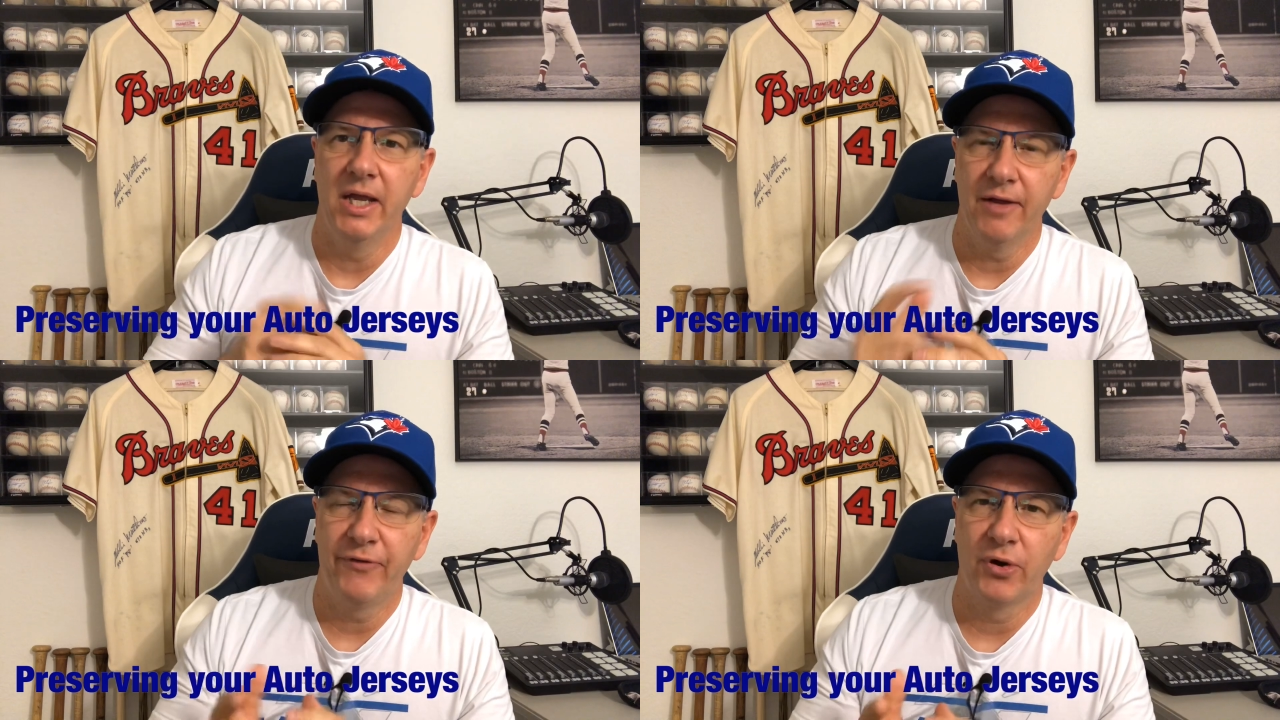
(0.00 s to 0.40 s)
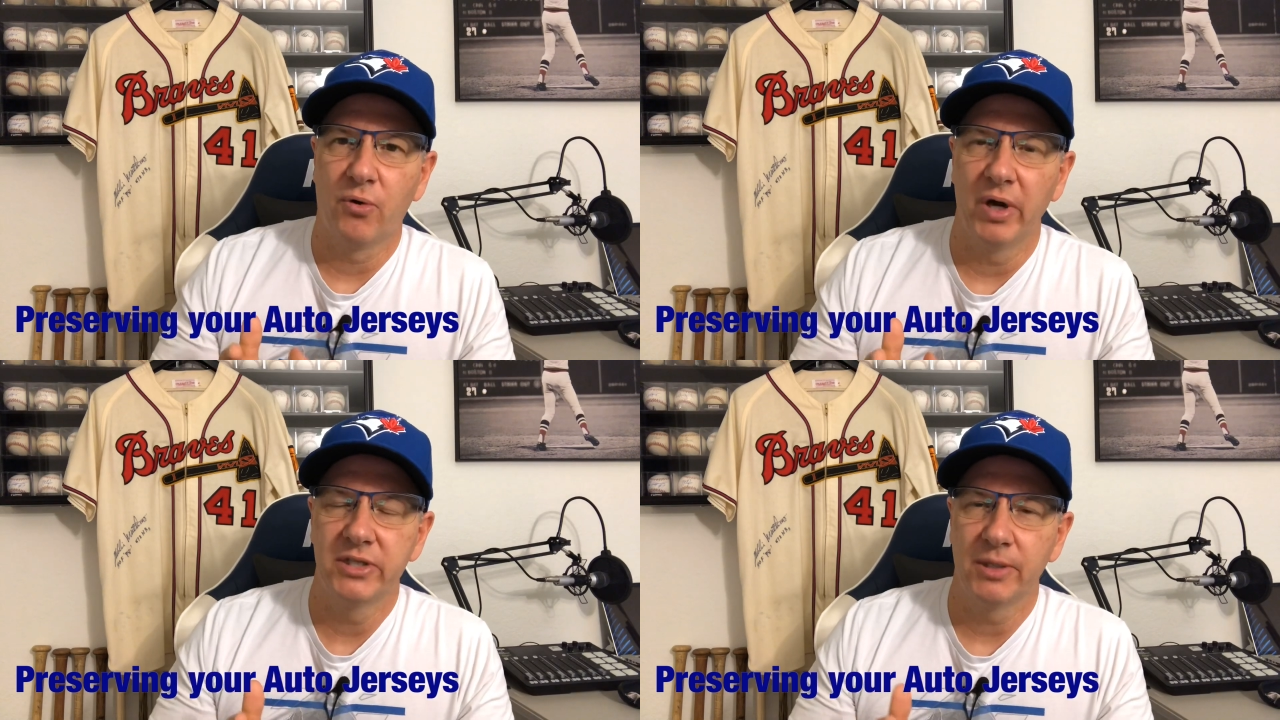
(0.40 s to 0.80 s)
If you're
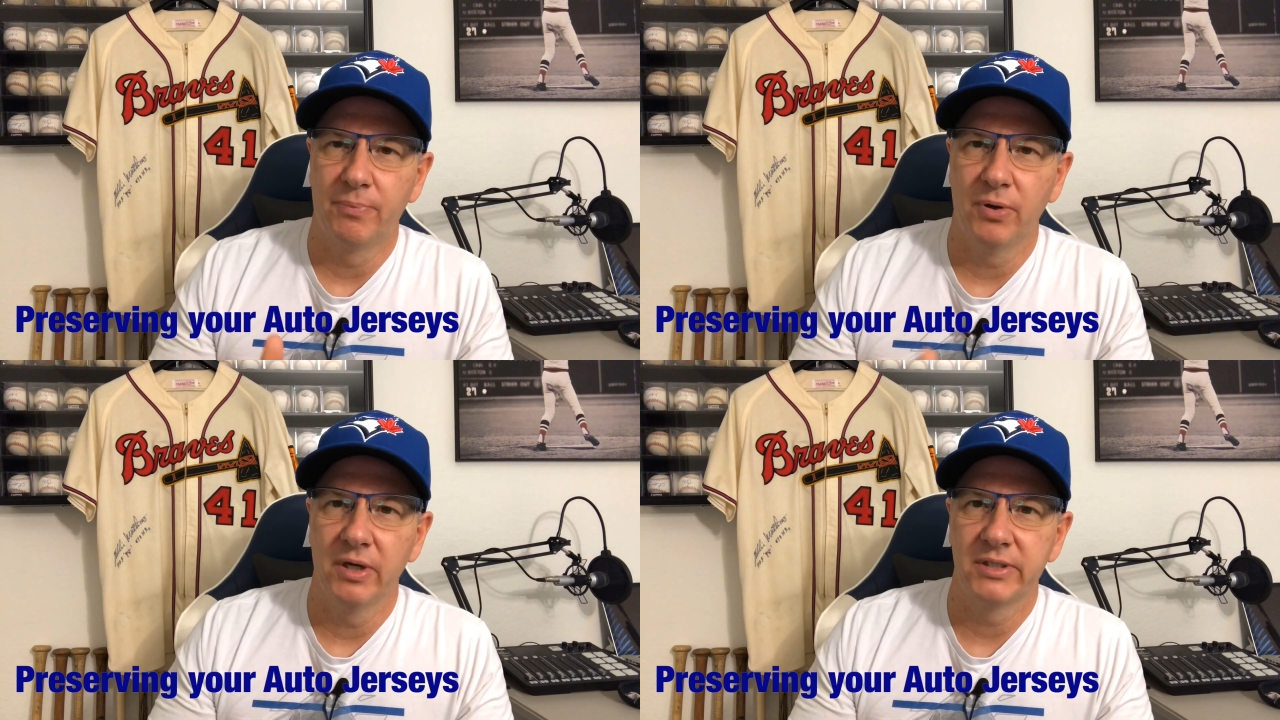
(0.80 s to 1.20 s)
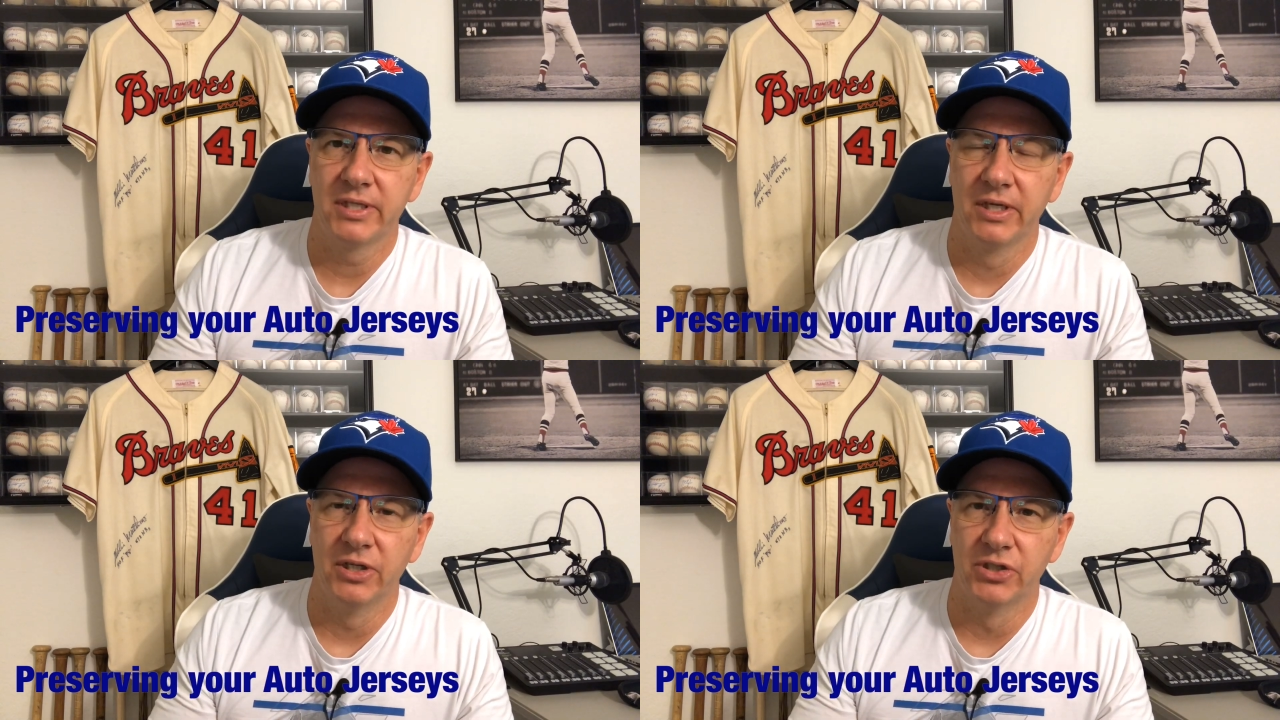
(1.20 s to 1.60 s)
going to
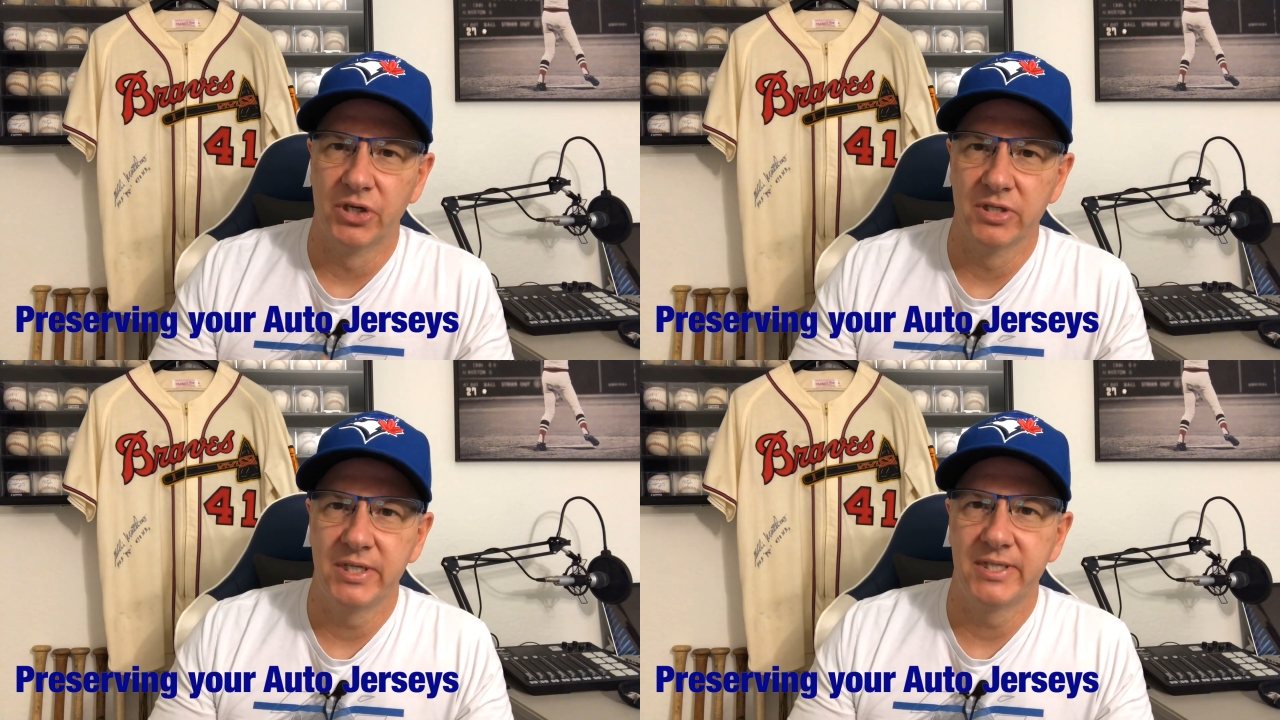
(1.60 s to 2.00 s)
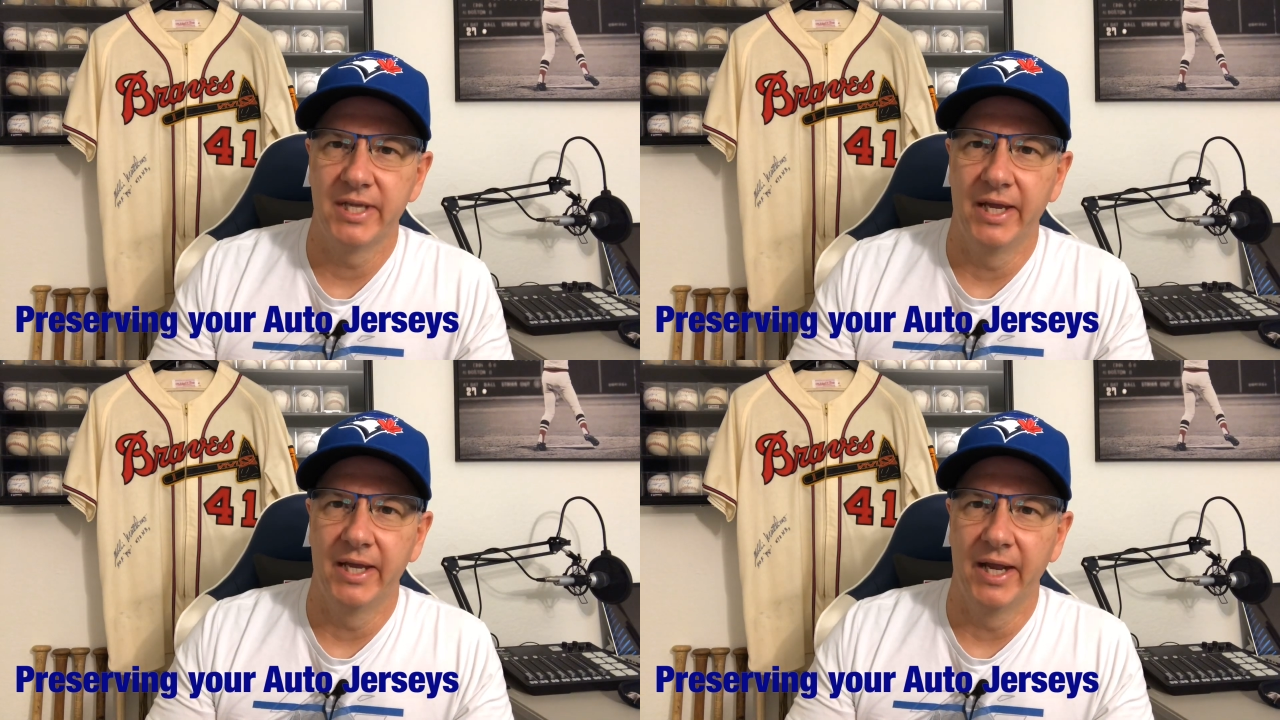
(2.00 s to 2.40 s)
put your jerseys
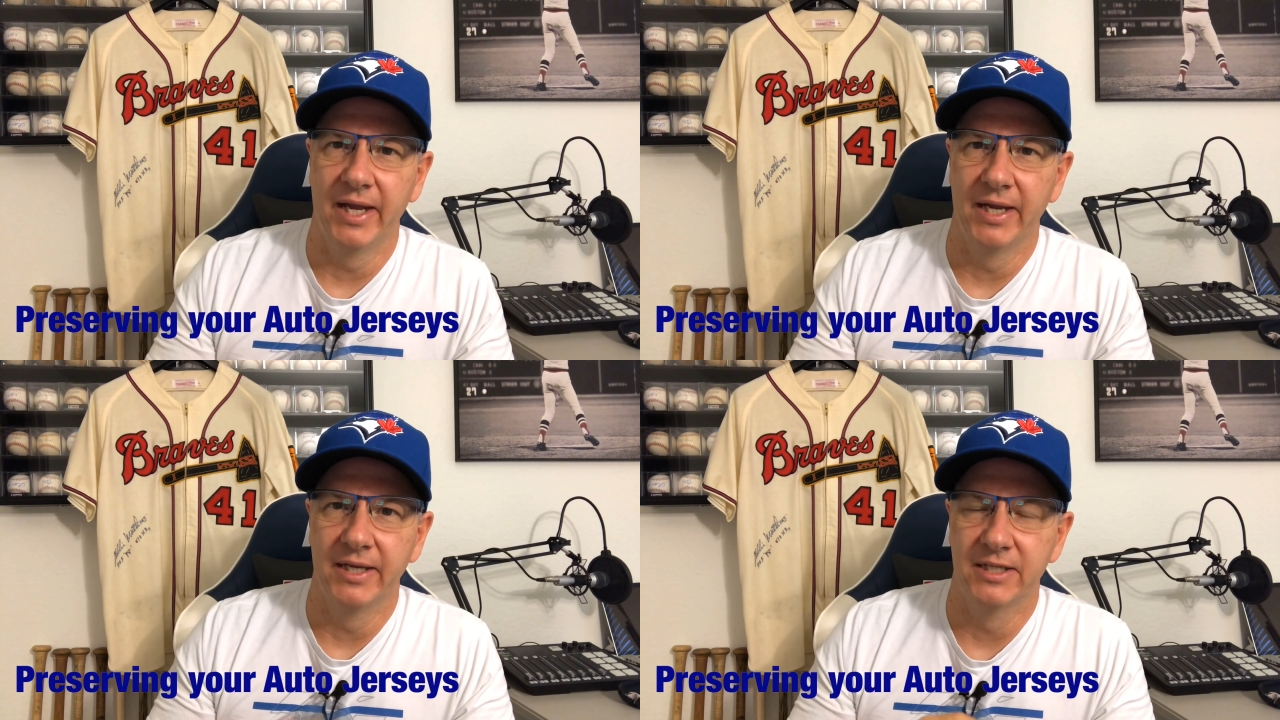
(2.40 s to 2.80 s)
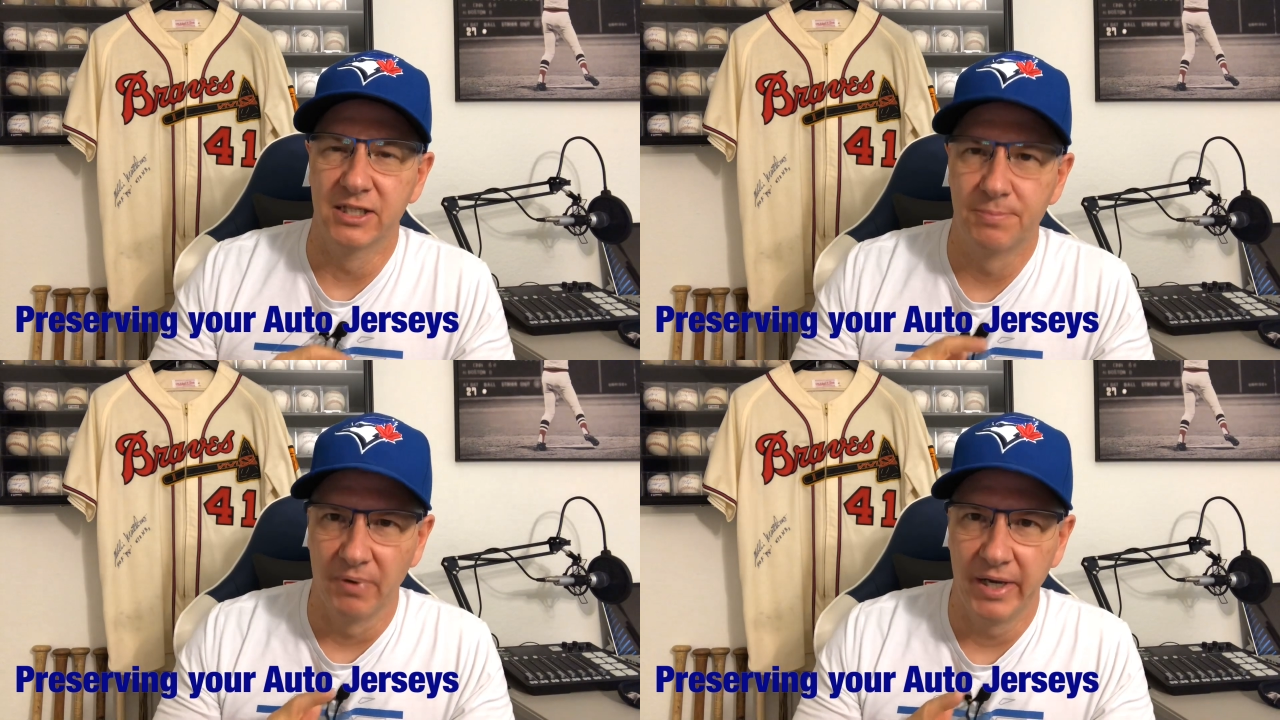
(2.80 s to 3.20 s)
in a
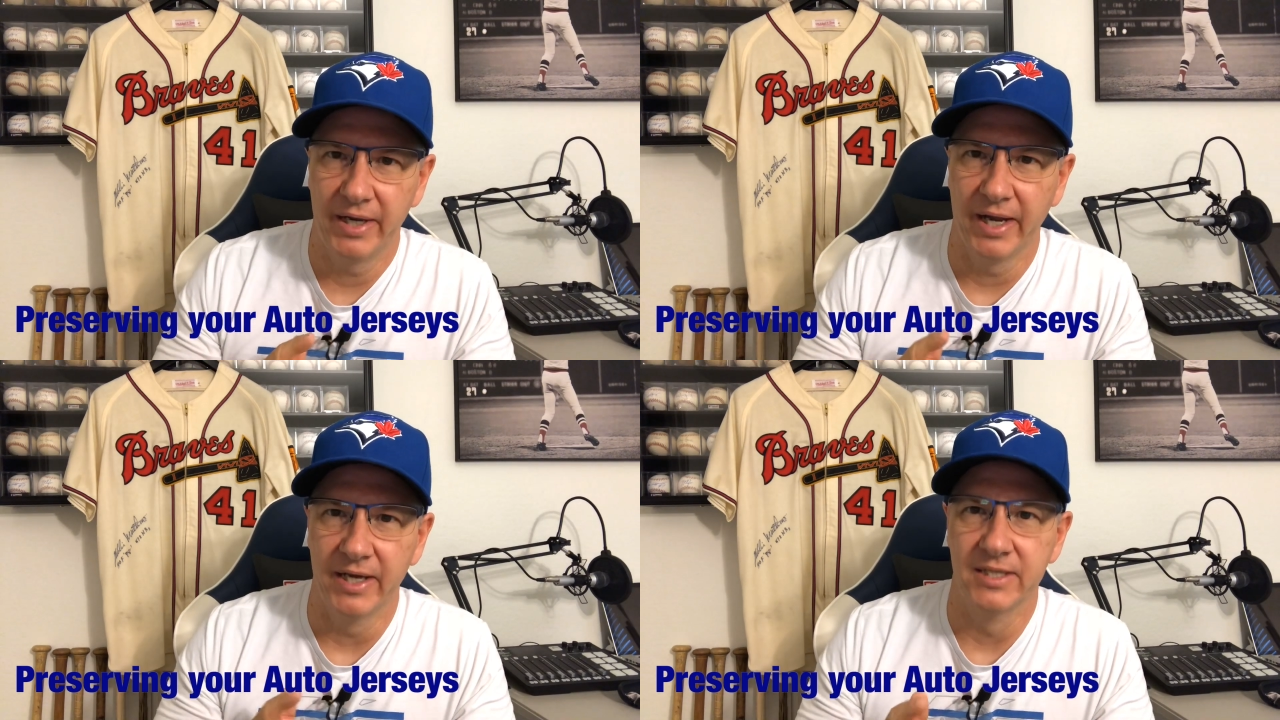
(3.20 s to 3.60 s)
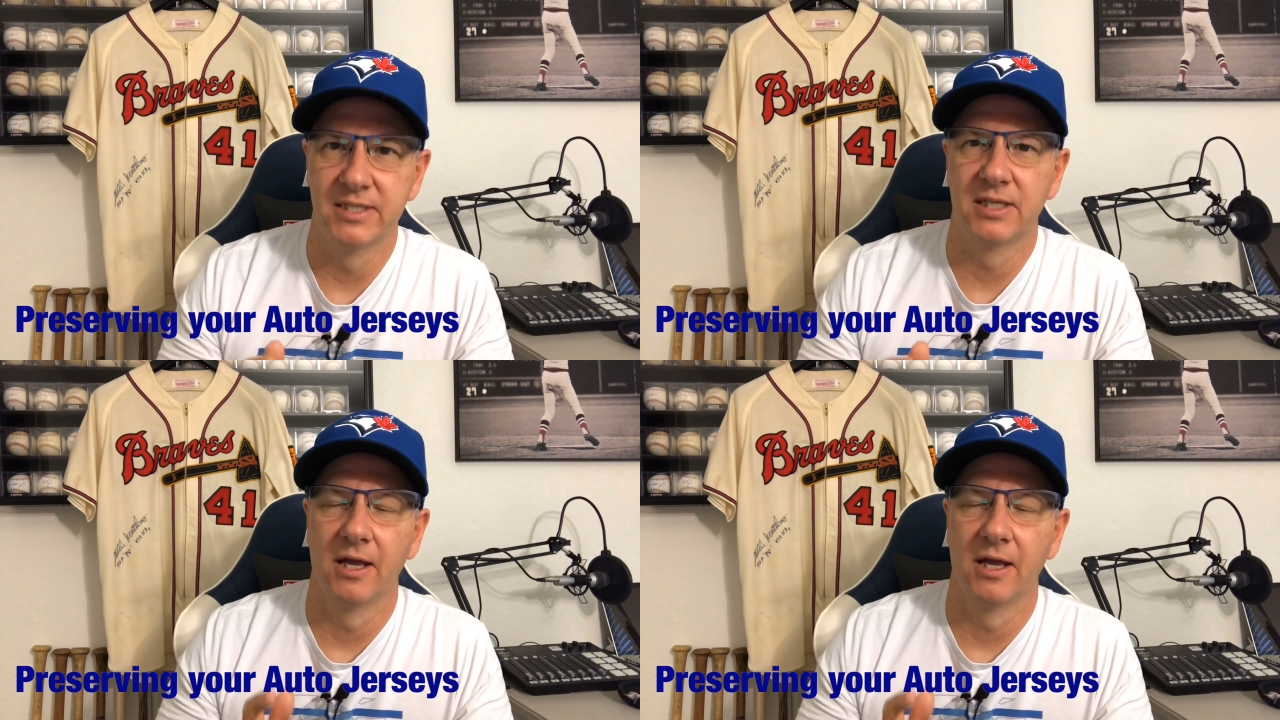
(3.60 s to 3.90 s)
display case,